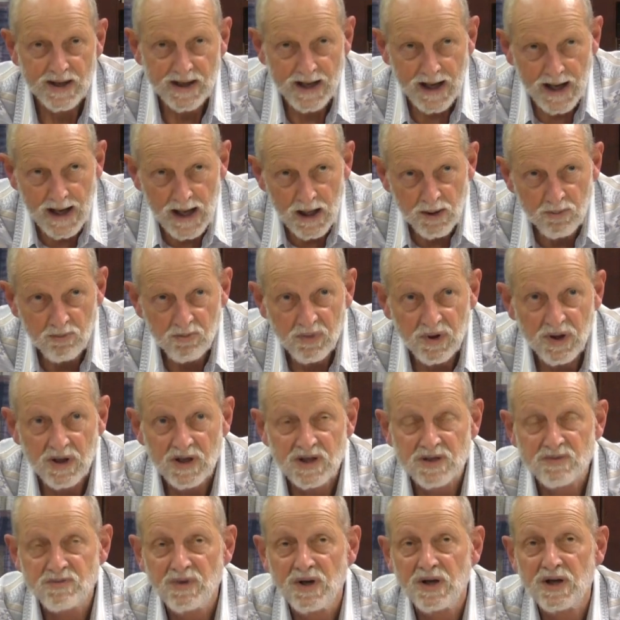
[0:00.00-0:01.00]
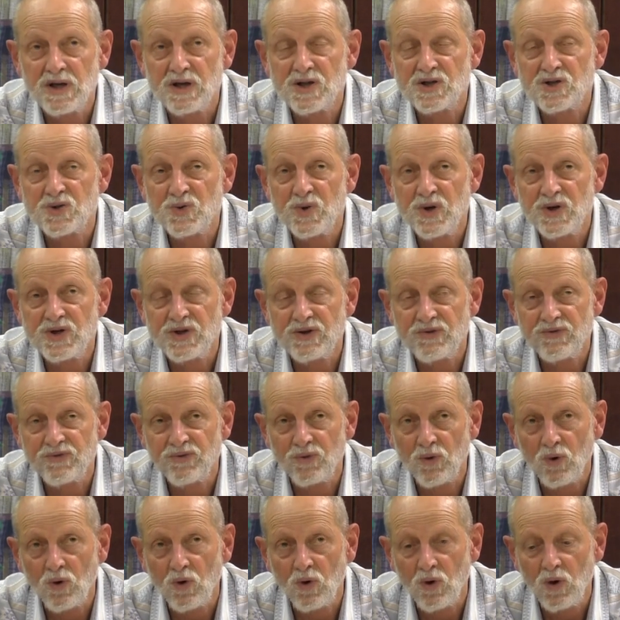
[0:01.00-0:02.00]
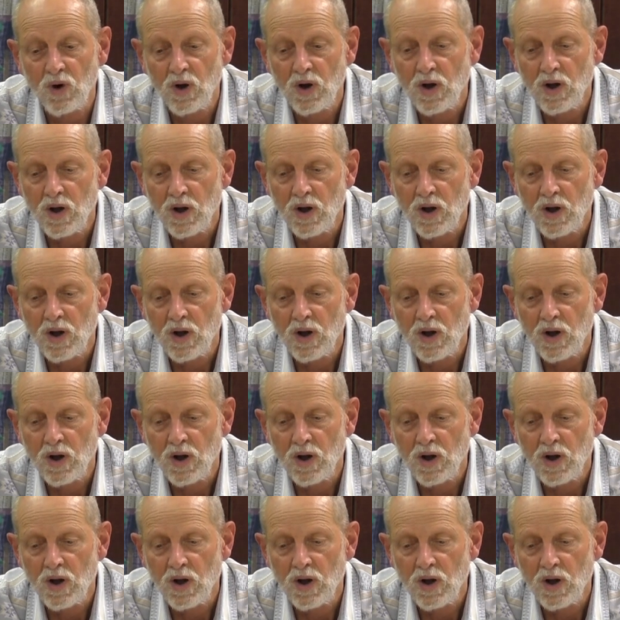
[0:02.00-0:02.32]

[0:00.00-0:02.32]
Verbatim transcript: can be as many as twenty-four